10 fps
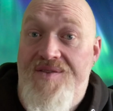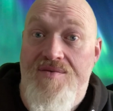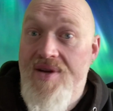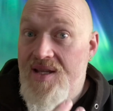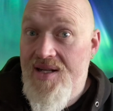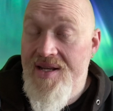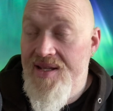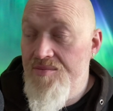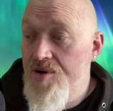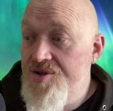they're
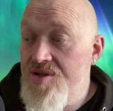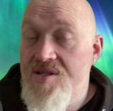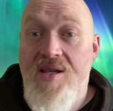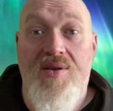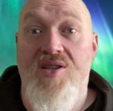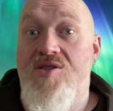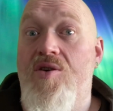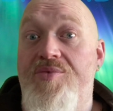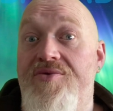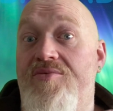regulating emotions that can
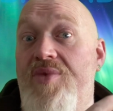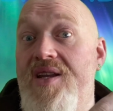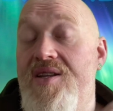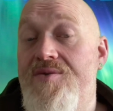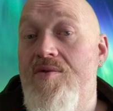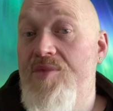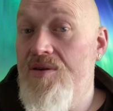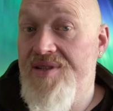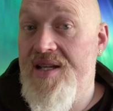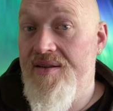stop you from leading to a
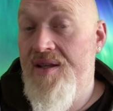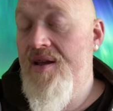meltdown